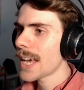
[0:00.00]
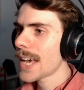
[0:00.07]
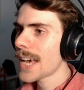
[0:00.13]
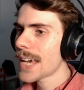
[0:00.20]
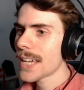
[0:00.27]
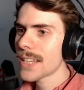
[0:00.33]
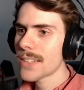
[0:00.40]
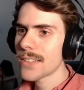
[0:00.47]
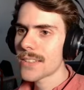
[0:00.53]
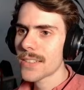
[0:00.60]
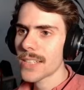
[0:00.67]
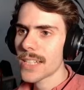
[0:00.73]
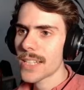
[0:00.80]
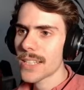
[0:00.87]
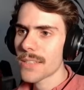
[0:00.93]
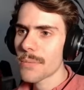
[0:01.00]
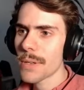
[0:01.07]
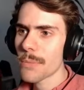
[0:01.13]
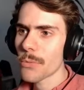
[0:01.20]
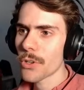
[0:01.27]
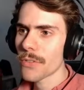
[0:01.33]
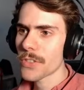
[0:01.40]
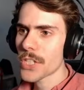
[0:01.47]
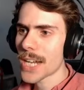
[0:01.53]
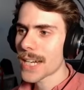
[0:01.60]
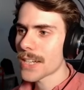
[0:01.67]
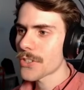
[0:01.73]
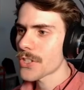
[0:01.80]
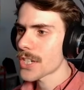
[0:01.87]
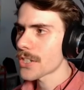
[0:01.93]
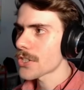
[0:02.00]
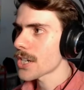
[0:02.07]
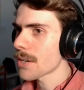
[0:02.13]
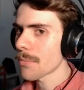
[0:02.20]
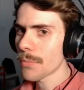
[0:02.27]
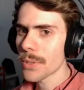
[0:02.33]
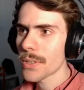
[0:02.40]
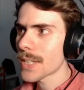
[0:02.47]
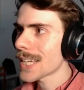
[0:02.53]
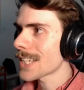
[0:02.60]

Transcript: And it's a bit more of a challenging jump.